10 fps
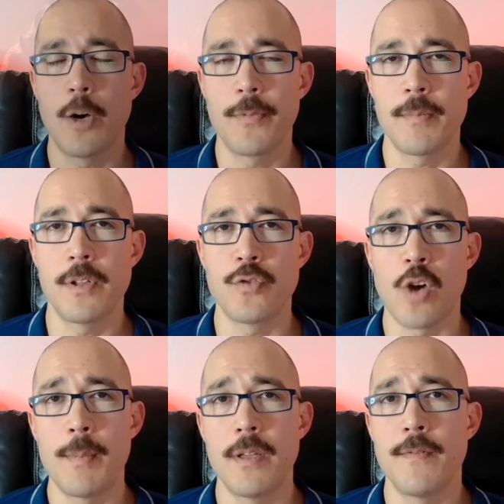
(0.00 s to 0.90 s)
have helped some of the
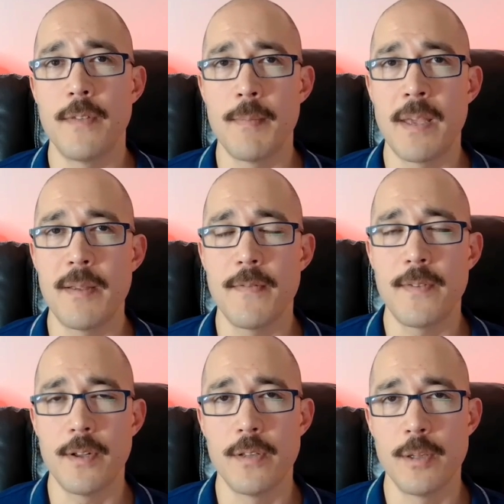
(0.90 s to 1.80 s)
drama and made it
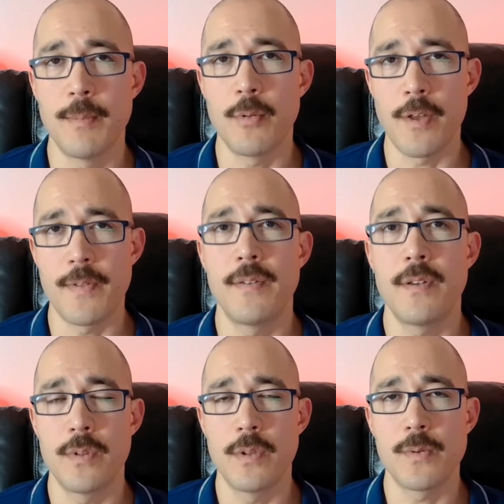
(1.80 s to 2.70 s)
feel a little bit more
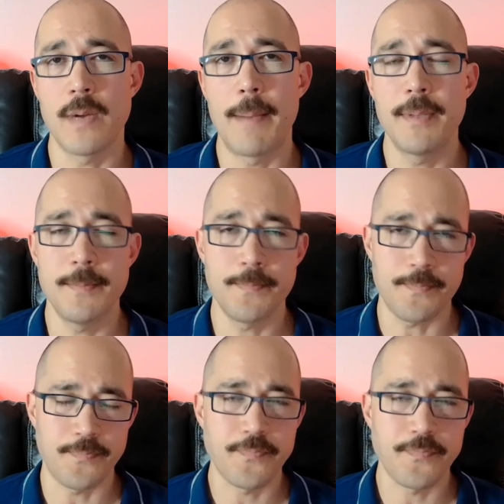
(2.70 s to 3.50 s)
authentic when those were happening.